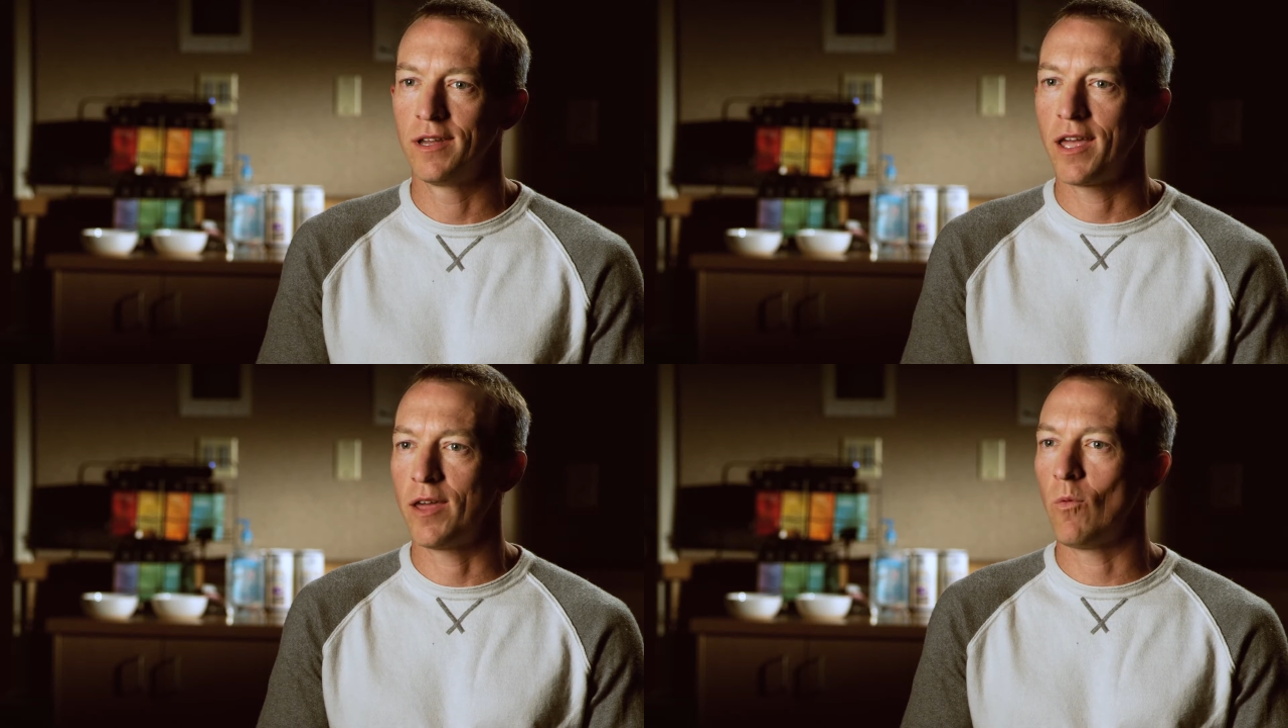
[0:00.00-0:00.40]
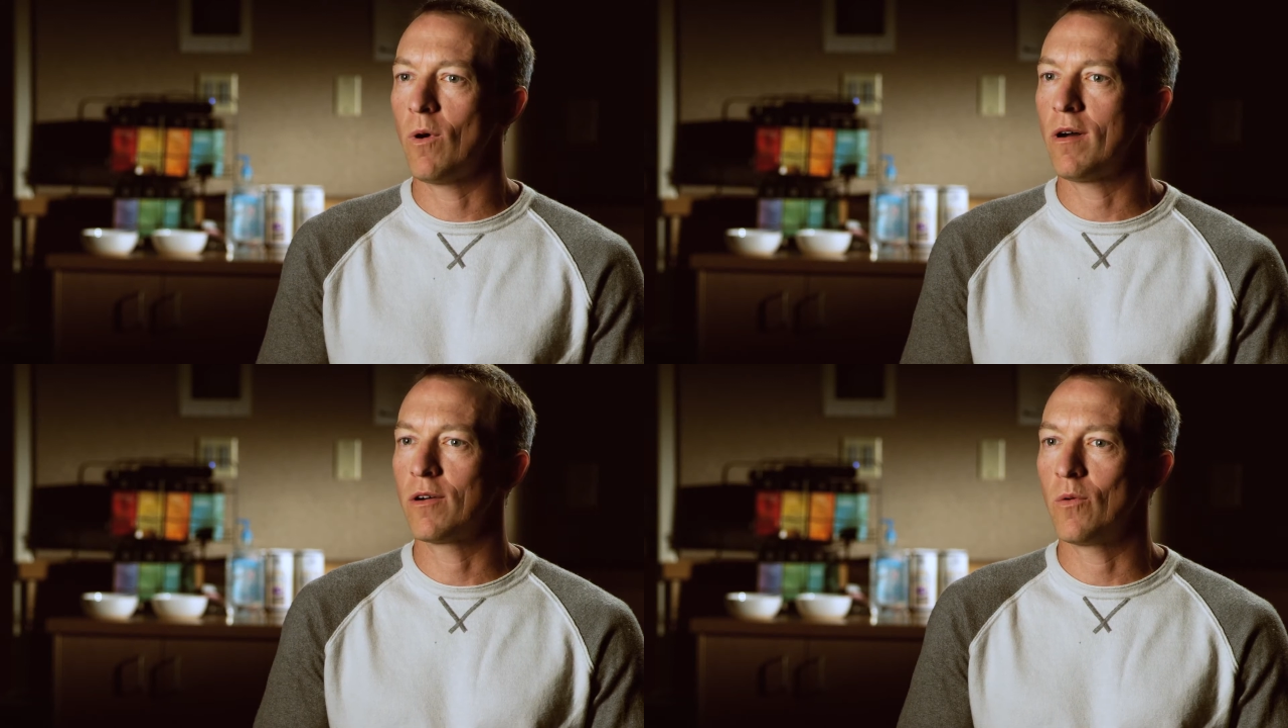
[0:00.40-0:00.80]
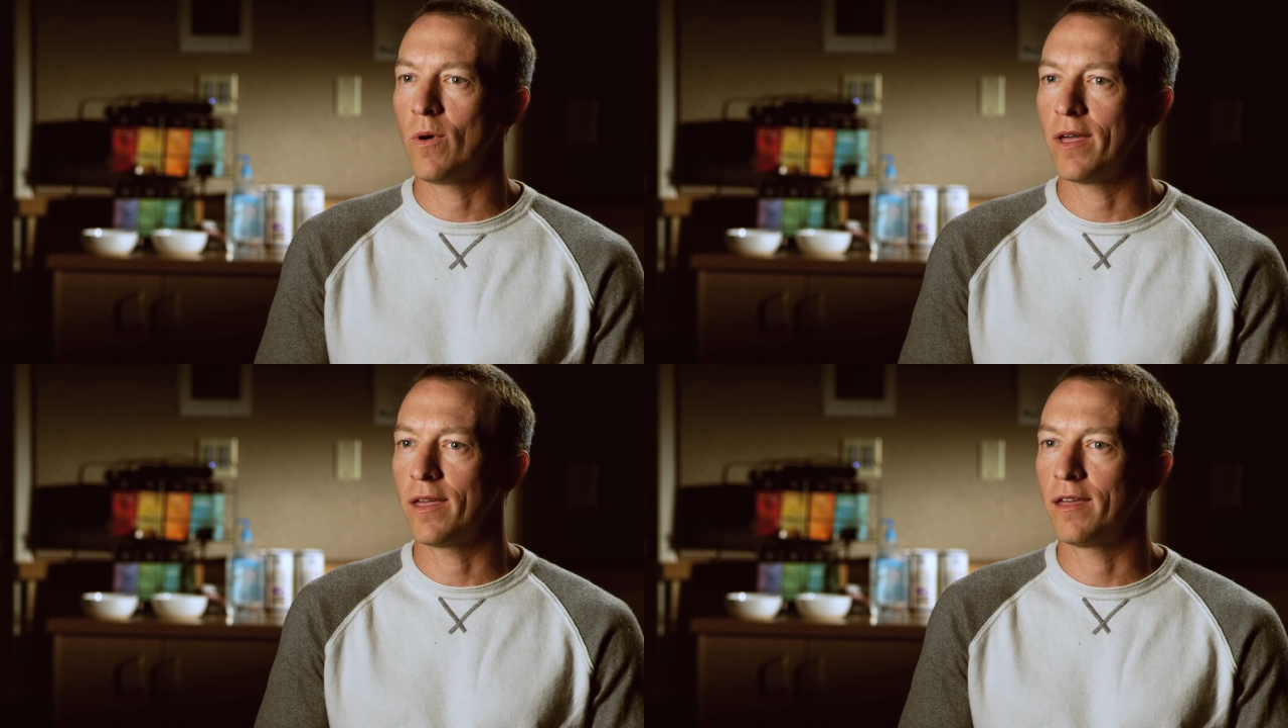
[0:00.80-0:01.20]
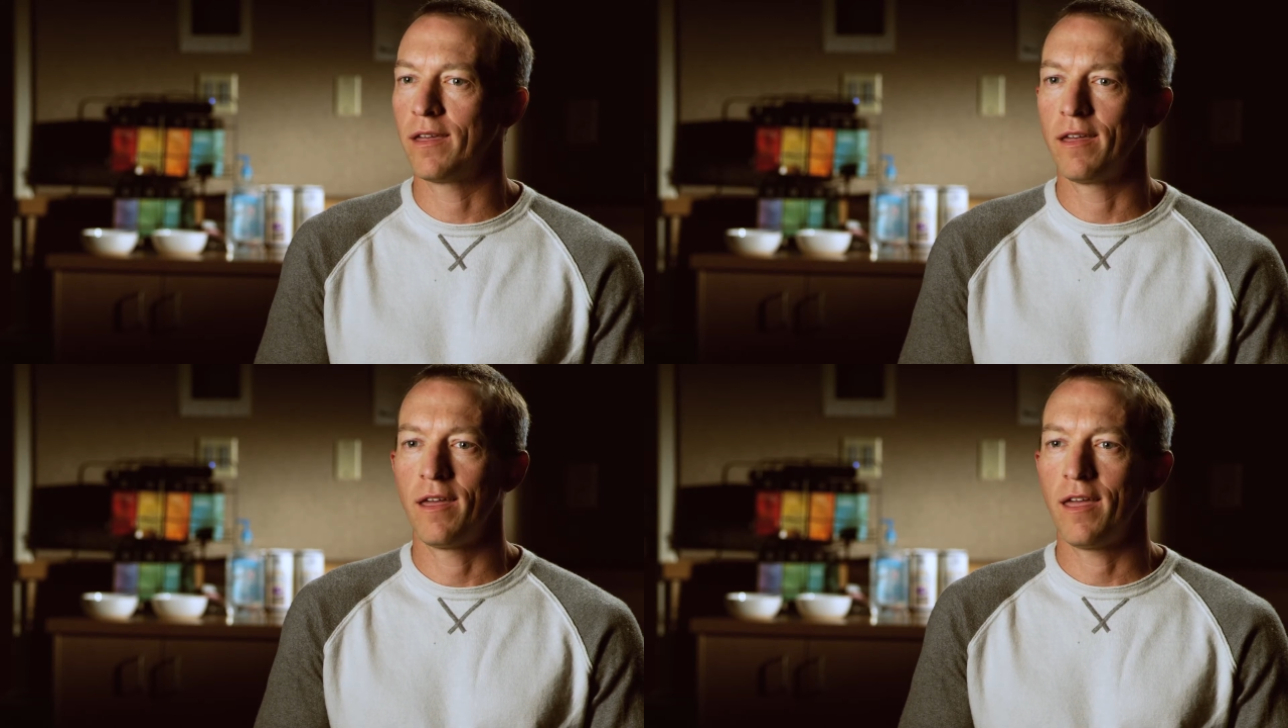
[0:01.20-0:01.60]
and walk away
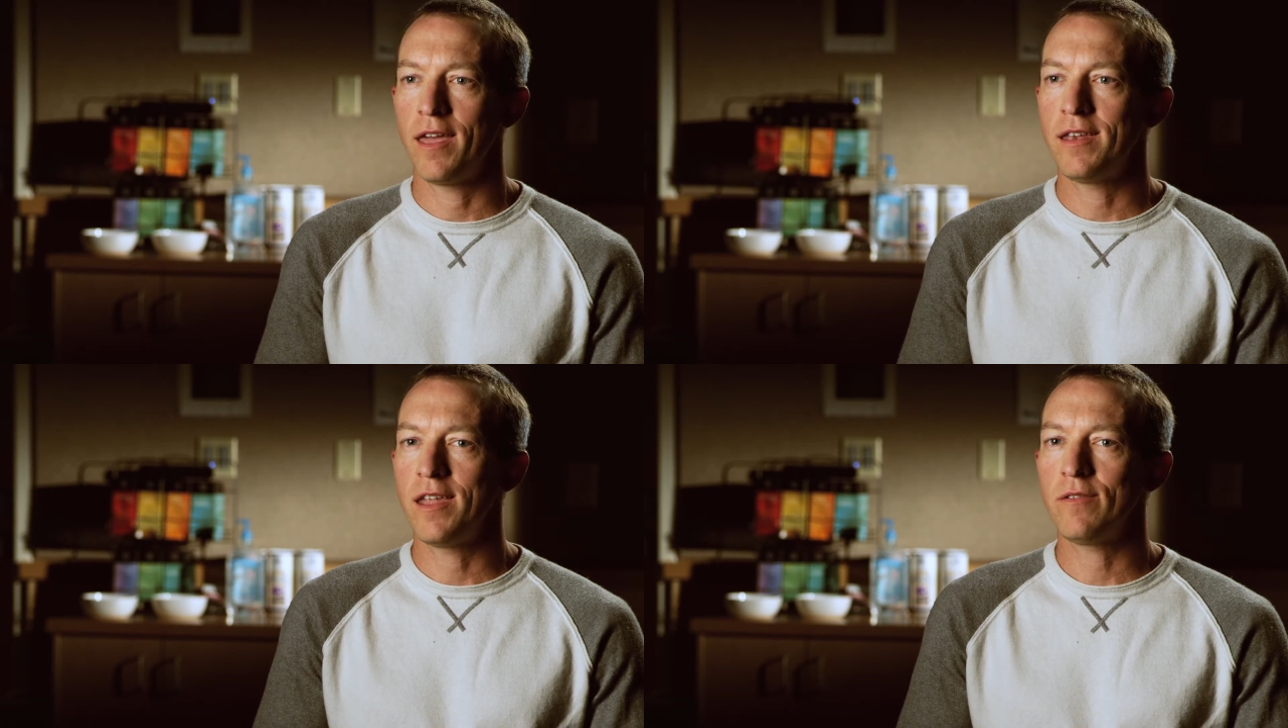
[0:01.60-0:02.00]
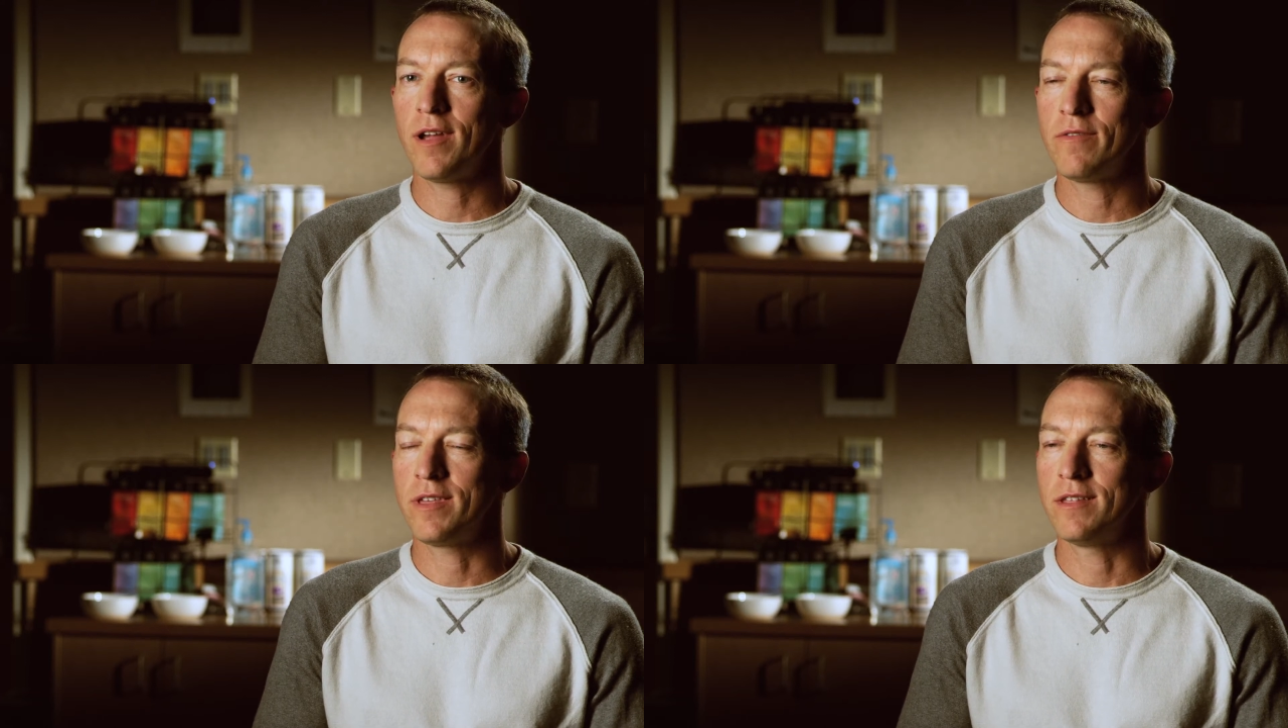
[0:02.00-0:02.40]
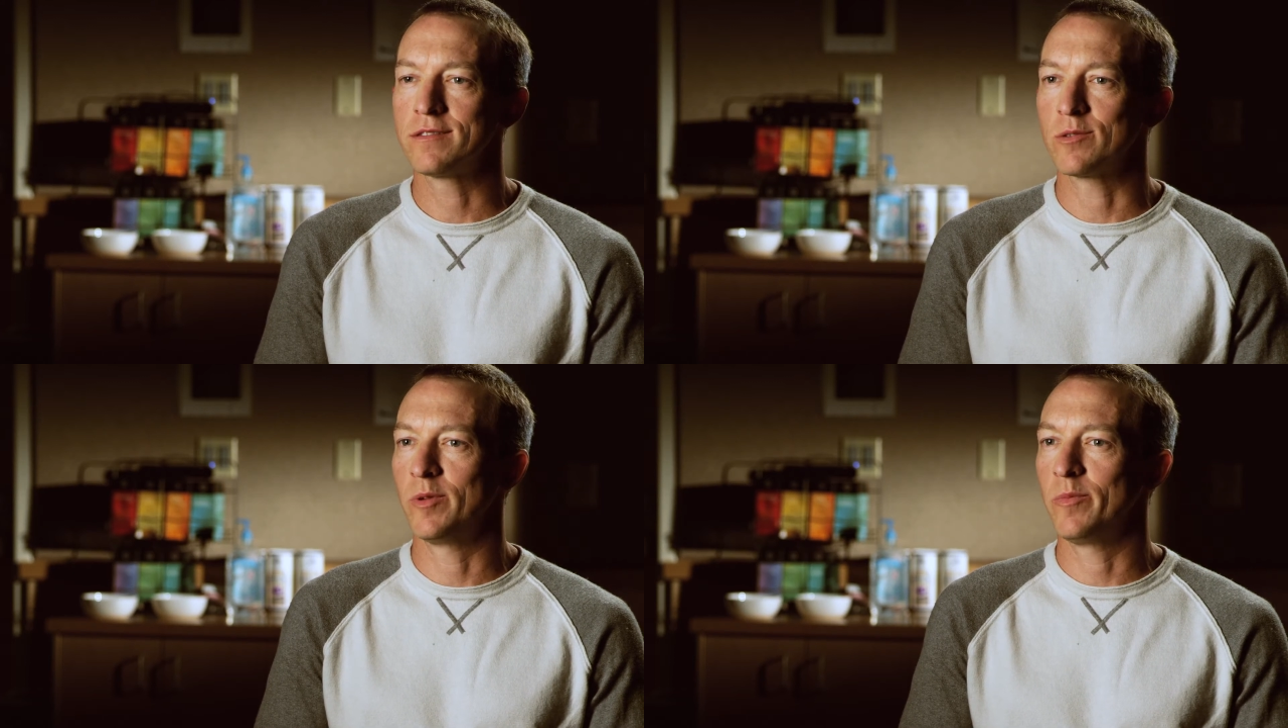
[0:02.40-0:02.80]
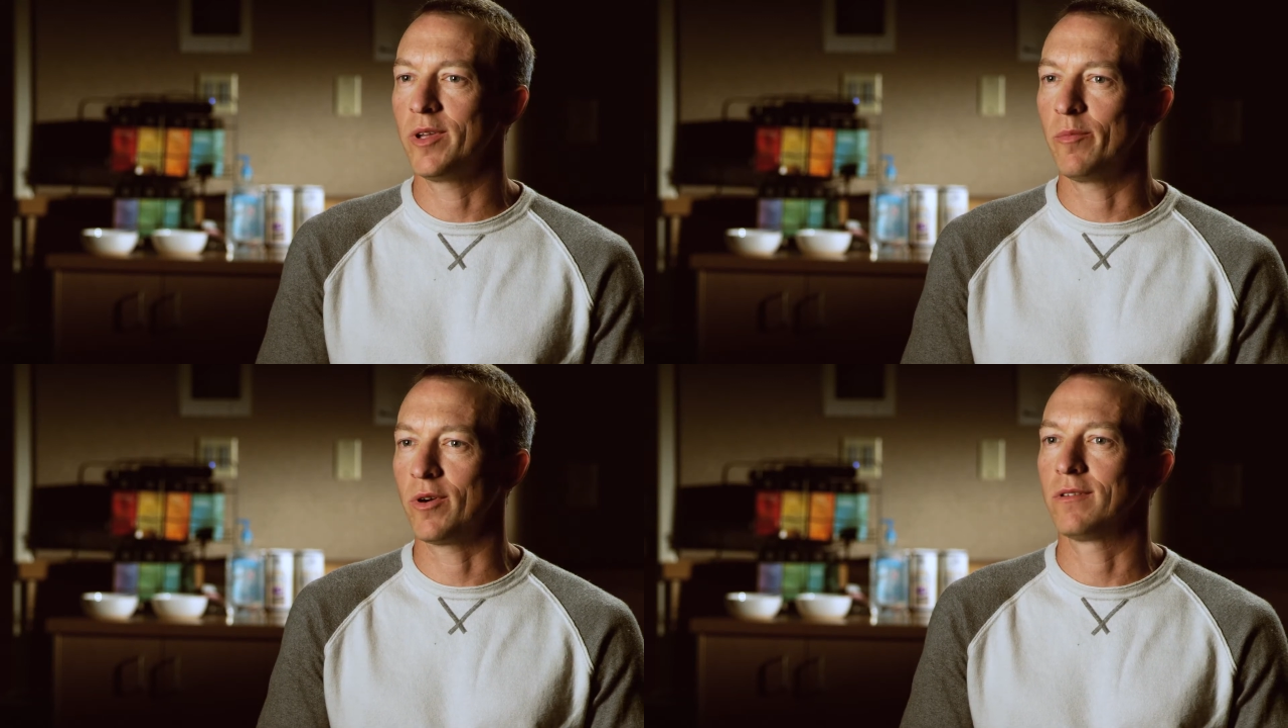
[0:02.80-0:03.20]
and never have the instrument be
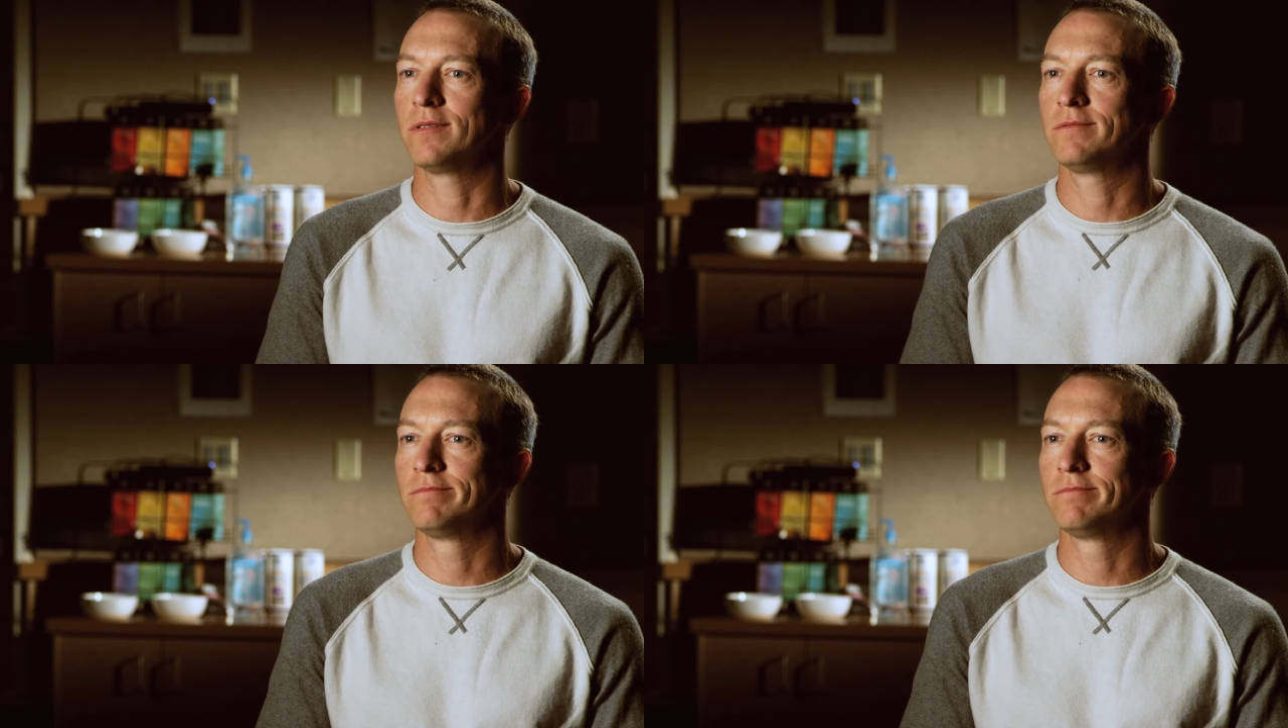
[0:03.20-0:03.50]
a burden.